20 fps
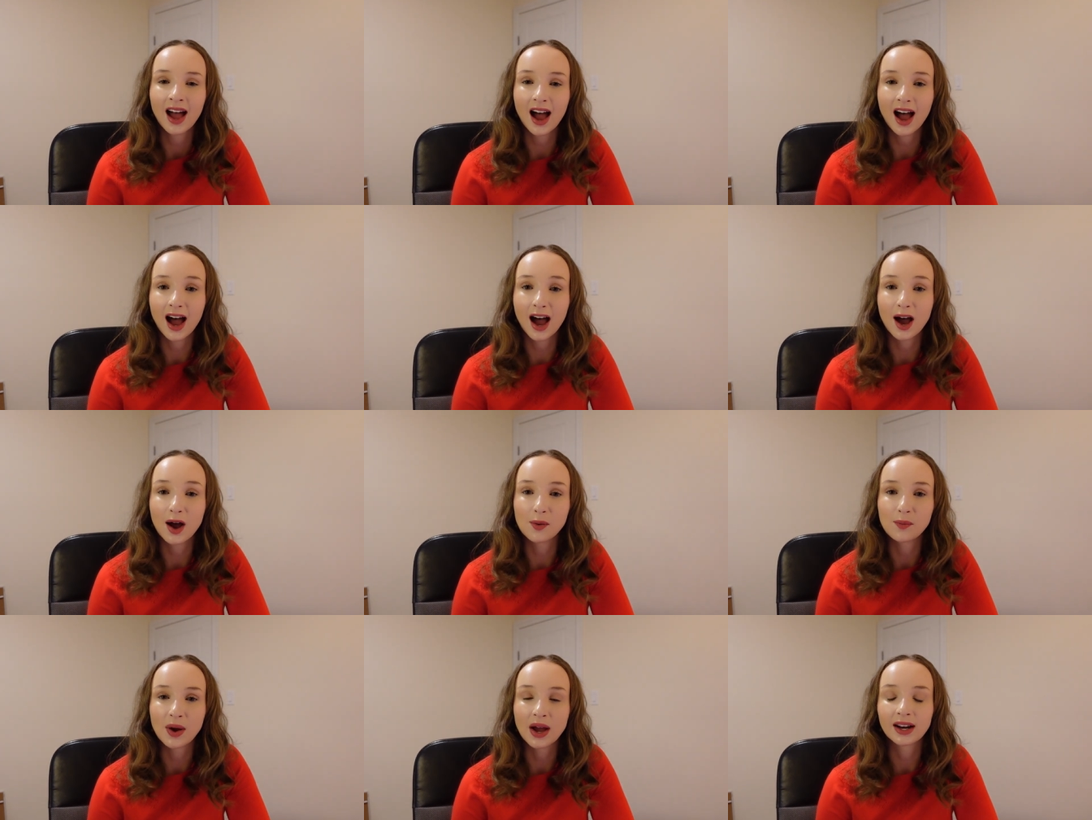
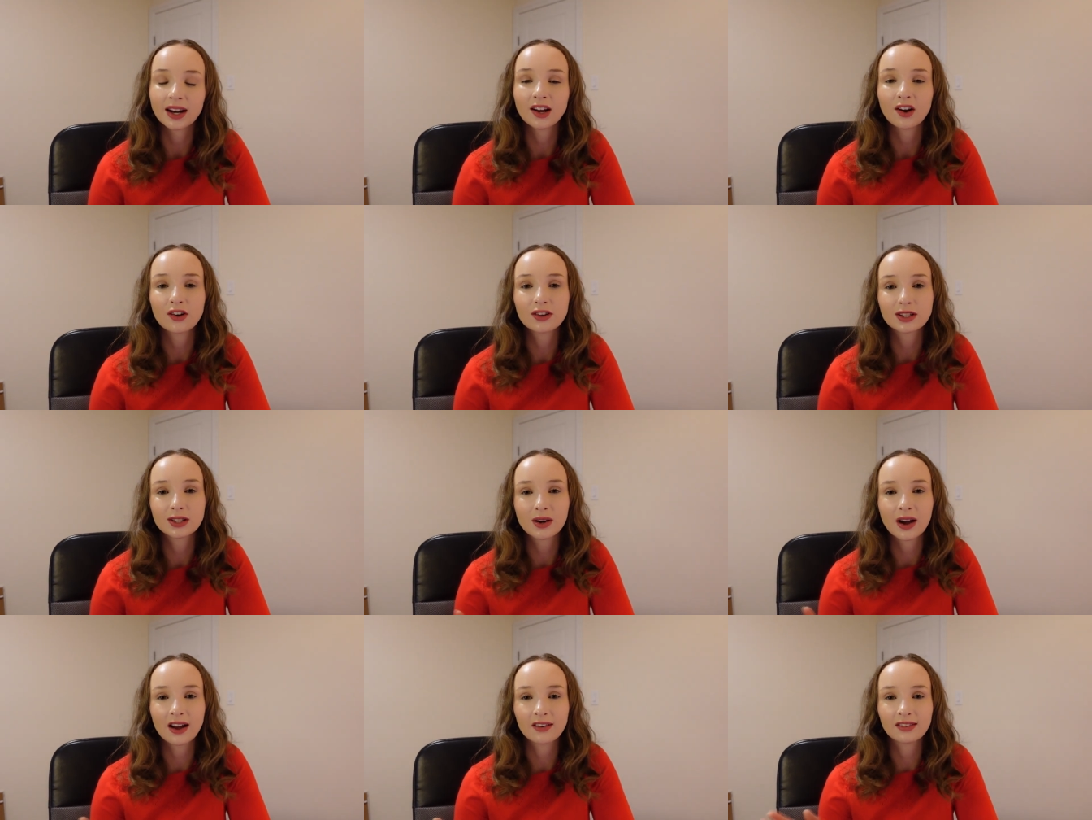Um, and I
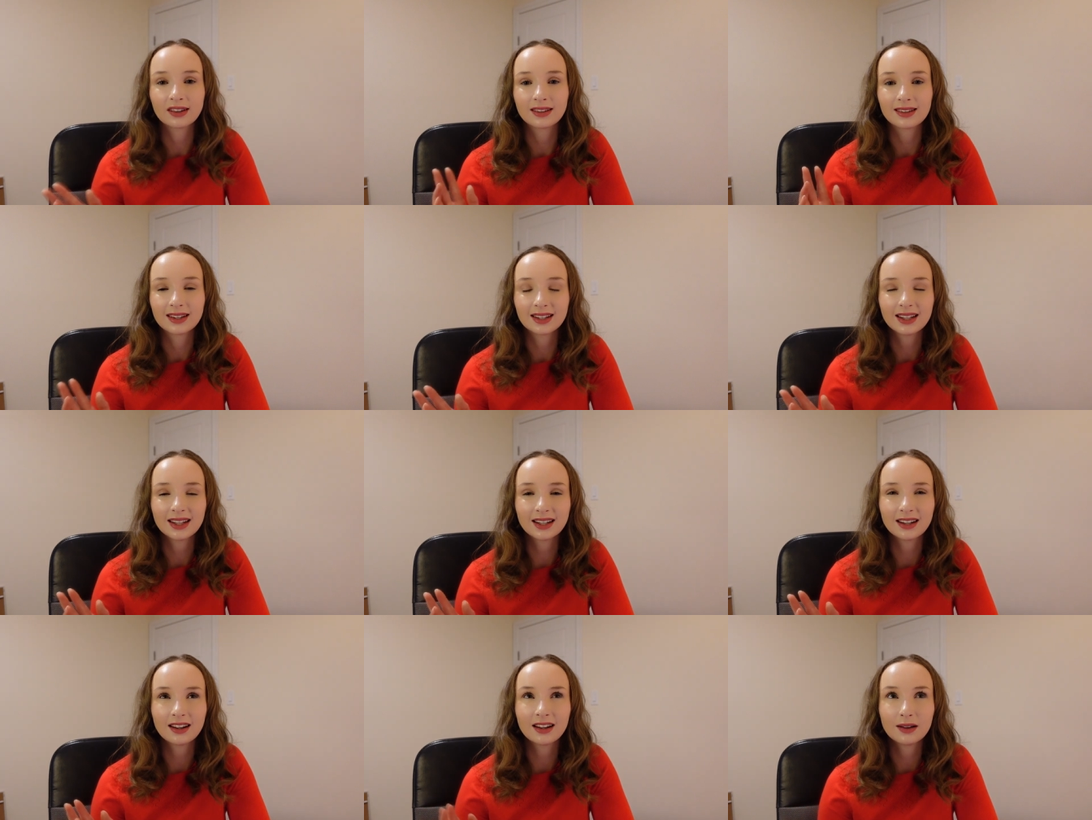also have a
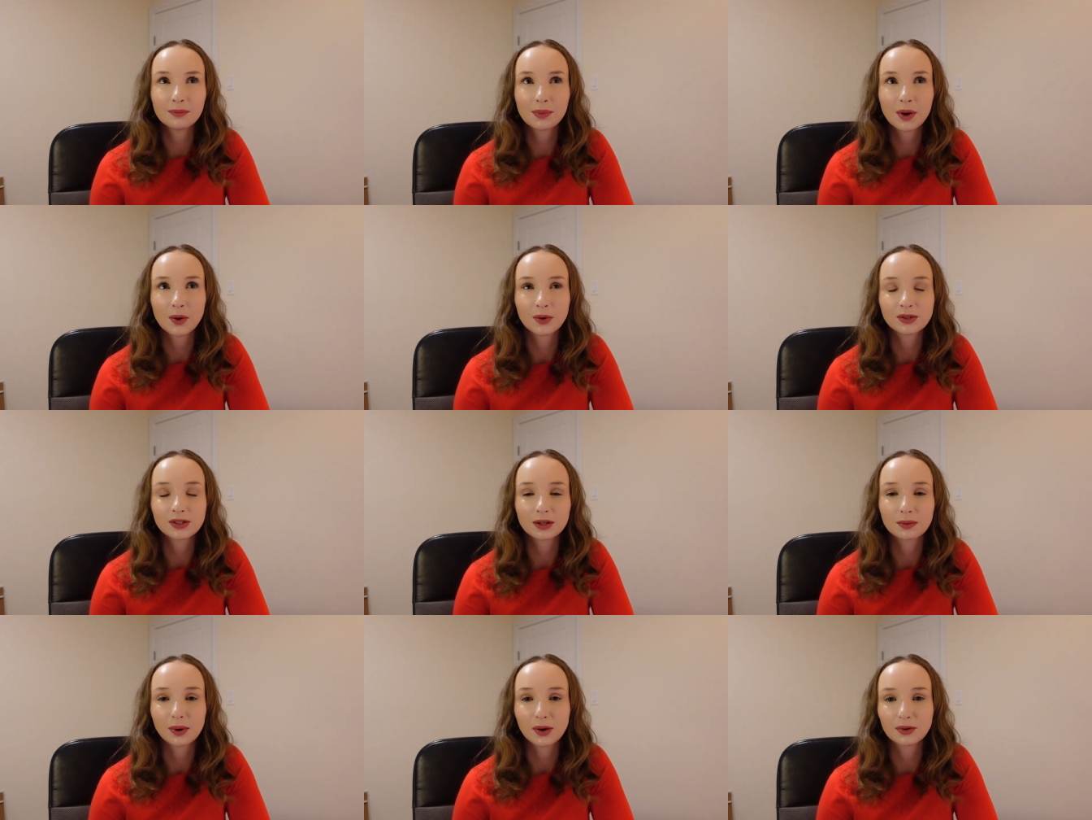little
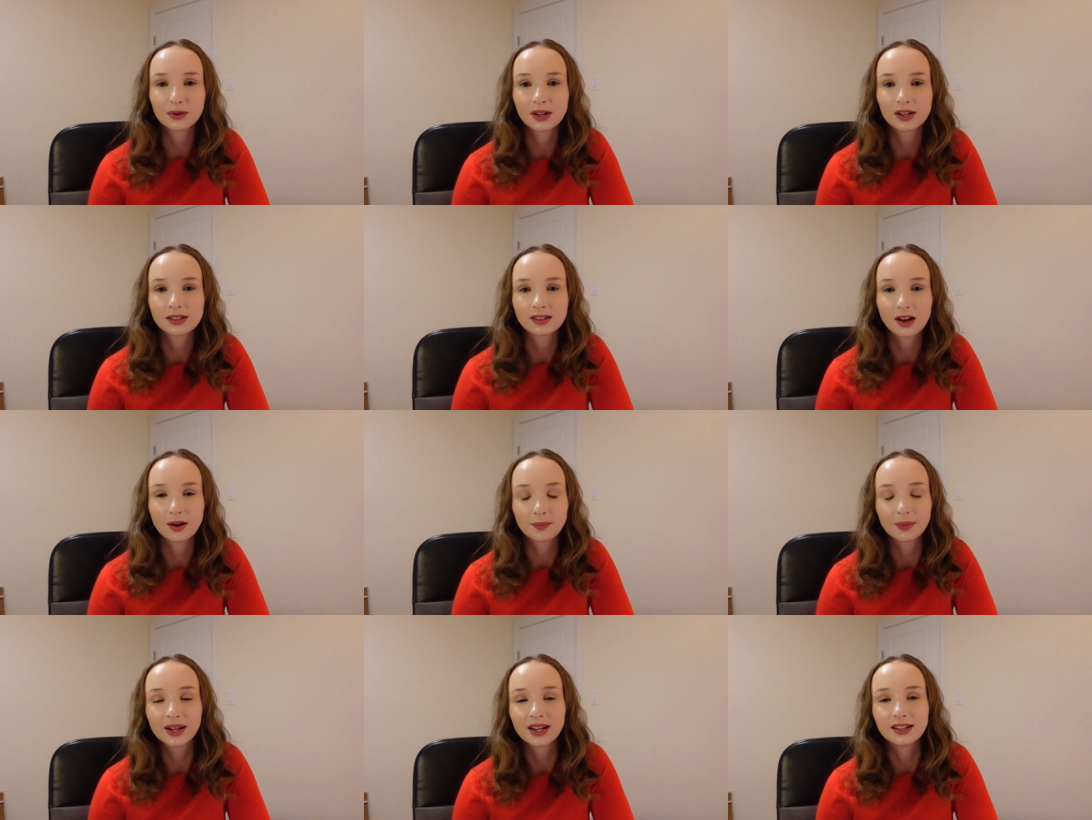post about this
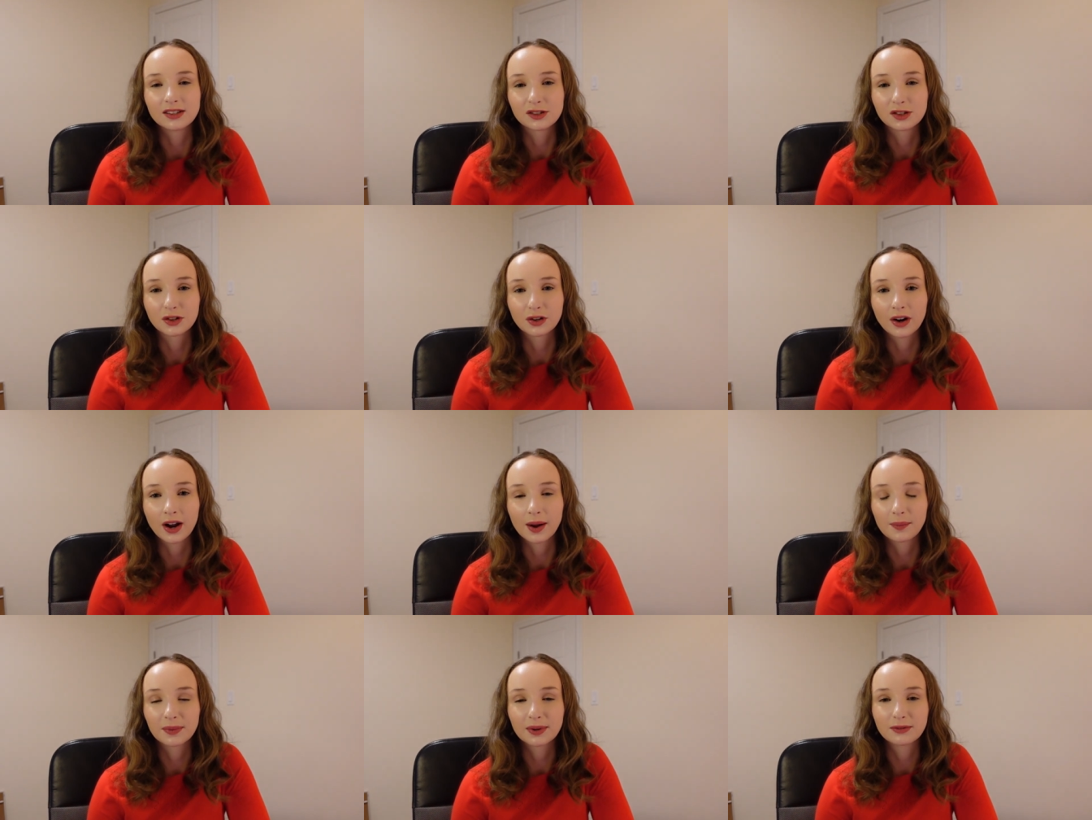on my
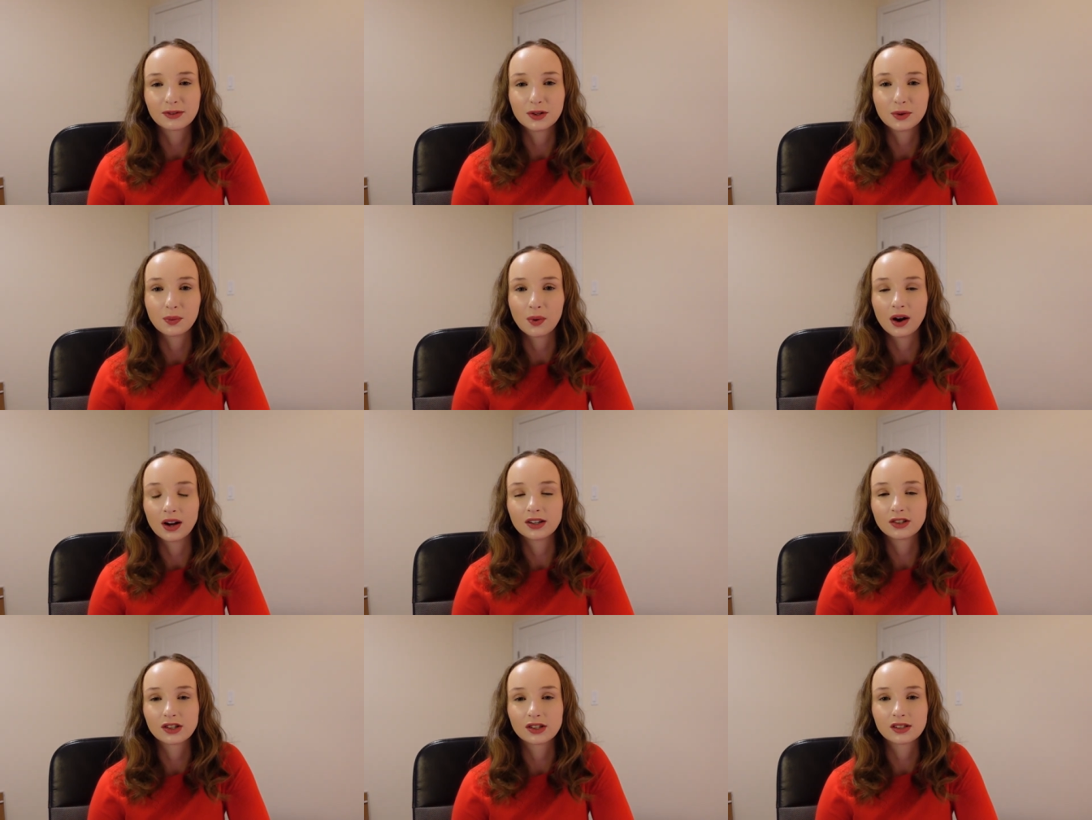Instagram if you
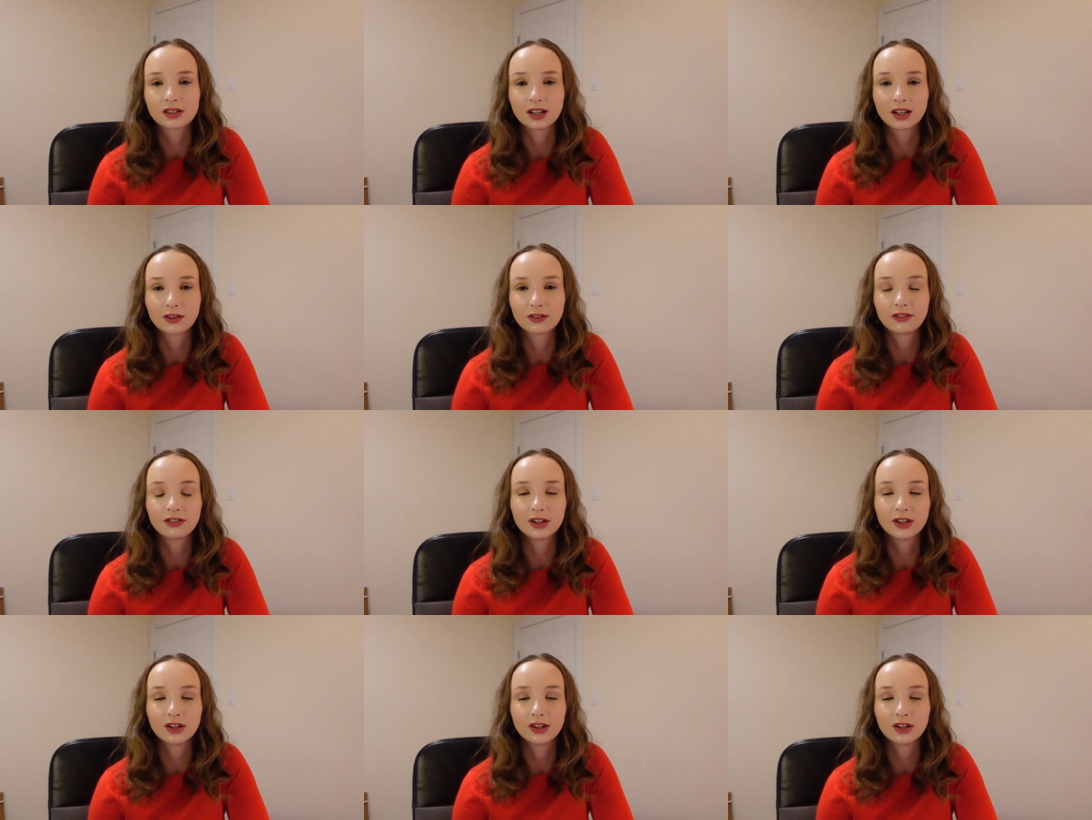want just a